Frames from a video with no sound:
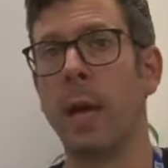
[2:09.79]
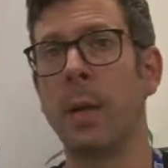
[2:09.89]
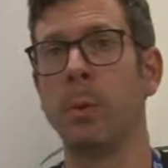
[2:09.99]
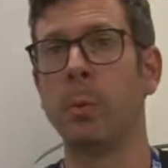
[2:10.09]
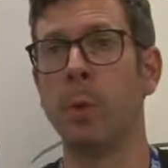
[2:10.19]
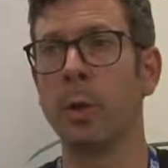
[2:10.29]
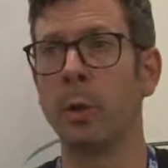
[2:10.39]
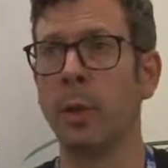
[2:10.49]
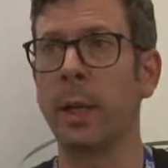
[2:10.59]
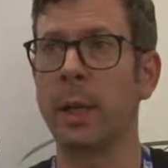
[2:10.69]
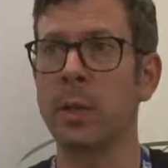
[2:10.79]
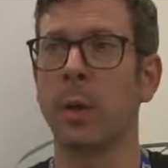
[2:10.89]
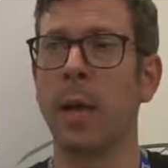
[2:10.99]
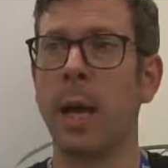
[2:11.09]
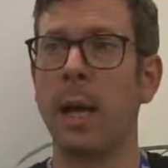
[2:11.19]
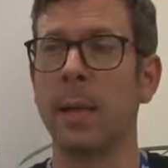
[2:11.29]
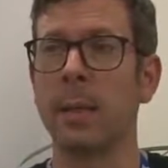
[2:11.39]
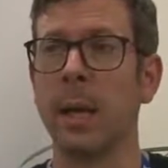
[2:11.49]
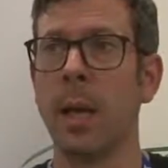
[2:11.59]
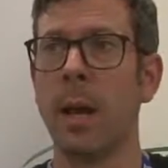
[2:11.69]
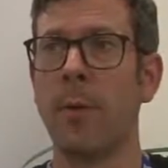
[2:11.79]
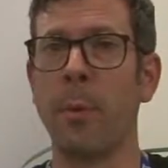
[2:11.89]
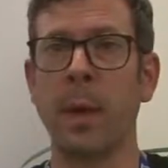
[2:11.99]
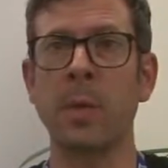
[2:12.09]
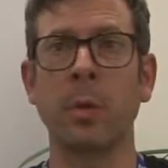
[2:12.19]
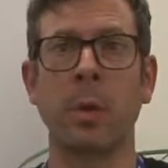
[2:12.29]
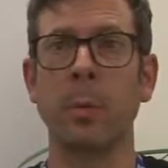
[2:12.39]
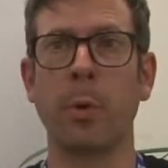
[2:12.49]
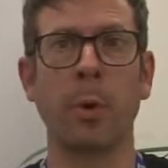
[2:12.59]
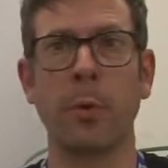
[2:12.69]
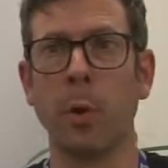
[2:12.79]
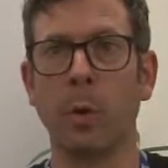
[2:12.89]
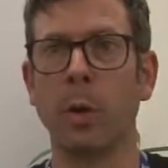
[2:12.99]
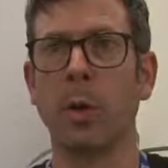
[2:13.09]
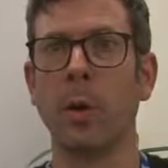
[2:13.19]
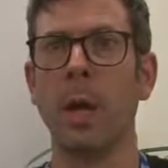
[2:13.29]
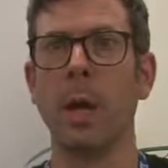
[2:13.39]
and we want to look at history as from a historian point of view,